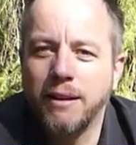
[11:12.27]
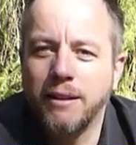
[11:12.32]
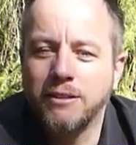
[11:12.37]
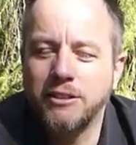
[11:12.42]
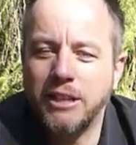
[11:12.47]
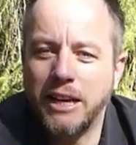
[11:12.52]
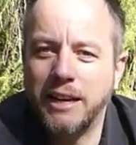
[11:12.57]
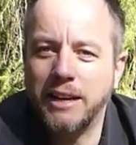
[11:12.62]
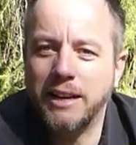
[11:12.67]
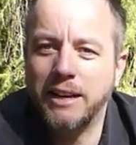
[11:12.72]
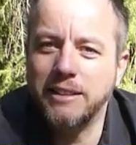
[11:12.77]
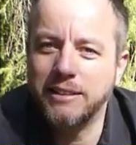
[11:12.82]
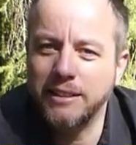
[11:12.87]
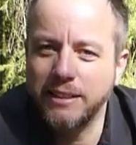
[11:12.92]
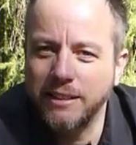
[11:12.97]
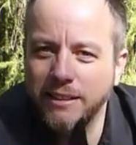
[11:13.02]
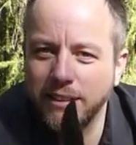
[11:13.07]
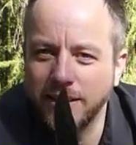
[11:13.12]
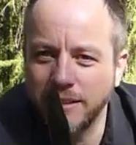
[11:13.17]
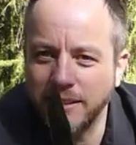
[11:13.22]
take it easy.
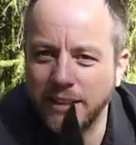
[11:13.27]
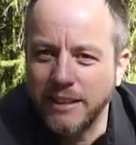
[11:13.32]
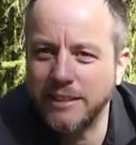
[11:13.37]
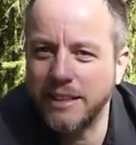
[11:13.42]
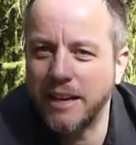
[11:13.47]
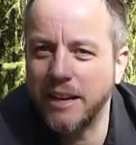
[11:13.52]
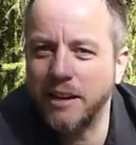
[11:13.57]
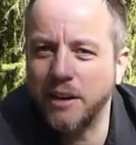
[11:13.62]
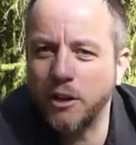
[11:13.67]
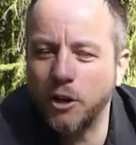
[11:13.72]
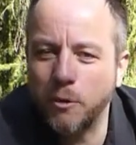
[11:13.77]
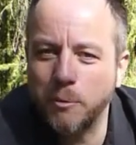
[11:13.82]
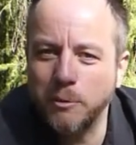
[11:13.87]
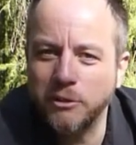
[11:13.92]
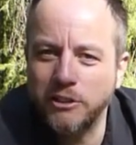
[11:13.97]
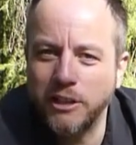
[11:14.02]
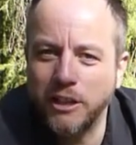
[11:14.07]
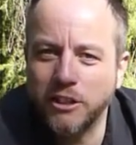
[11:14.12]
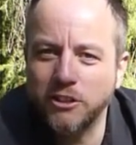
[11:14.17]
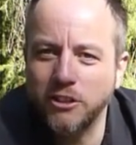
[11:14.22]
Get down in the comment
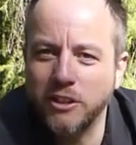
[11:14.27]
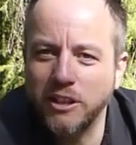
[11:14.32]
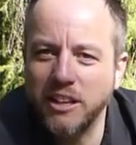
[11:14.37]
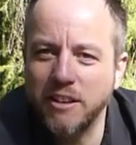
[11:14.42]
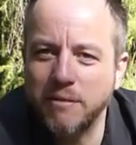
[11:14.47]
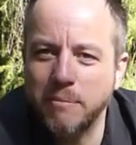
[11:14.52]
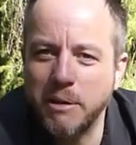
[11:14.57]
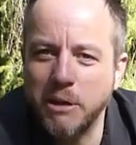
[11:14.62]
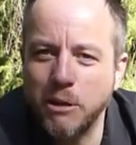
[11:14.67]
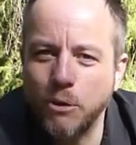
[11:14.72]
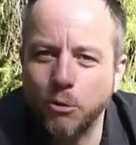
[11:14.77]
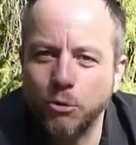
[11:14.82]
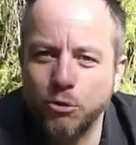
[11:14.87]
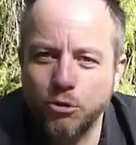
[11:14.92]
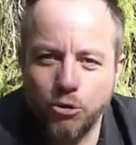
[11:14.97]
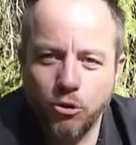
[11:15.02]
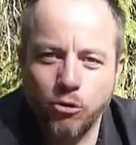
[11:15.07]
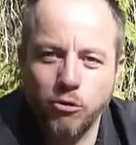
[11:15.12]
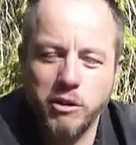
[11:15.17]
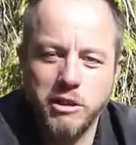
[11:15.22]
section and give me your
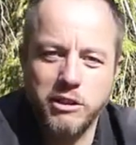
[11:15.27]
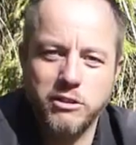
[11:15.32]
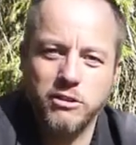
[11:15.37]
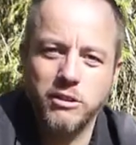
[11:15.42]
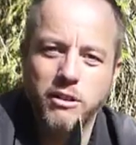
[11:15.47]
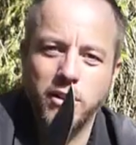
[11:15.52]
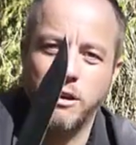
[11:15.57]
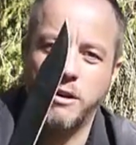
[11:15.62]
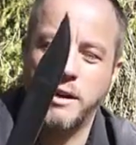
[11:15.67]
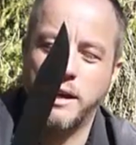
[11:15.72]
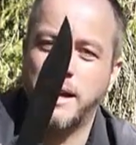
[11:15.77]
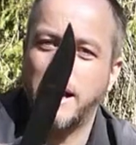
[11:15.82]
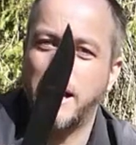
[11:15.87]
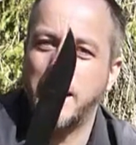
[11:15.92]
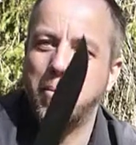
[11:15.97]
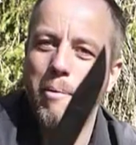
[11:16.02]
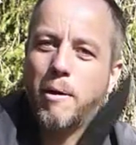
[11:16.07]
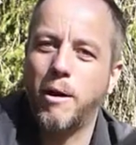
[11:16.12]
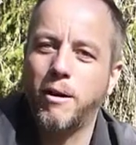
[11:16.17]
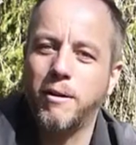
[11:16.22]
stories of the
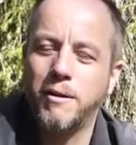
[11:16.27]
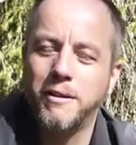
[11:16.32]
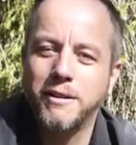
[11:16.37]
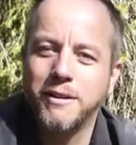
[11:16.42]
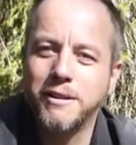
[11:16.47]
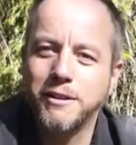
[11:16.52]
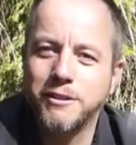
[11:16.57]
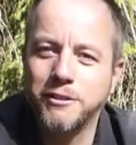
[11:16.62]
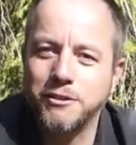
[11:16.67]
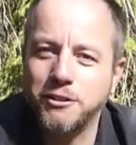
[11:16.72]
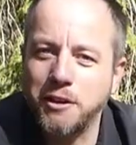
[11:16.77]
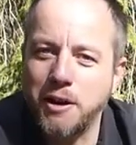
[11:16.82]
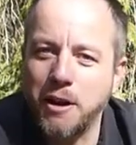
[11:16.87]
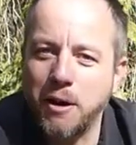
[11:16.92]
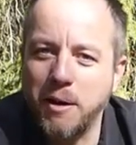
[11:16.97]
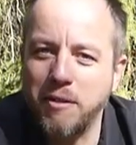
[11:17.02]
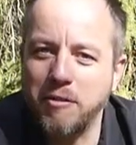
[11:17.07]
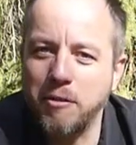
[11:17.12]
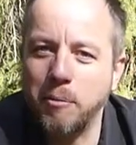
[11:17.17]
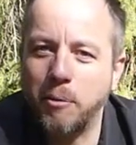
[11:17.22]
K-Bar, because I know
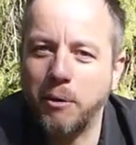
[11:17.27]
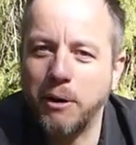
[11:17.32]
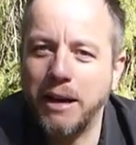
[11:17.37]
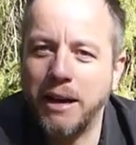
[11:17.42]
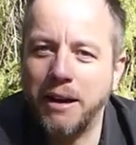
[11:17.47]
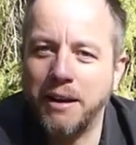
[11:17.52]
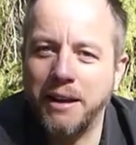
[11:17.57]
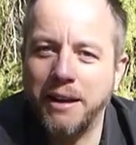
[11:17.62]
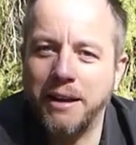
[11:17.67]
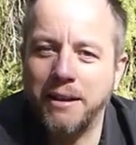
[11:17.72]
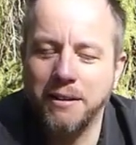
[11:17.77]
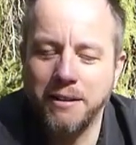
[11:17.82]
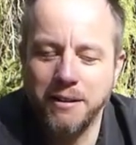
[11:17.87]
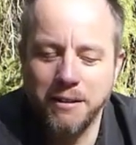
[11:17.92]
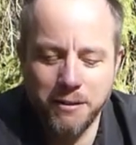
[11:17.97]
everybody out there,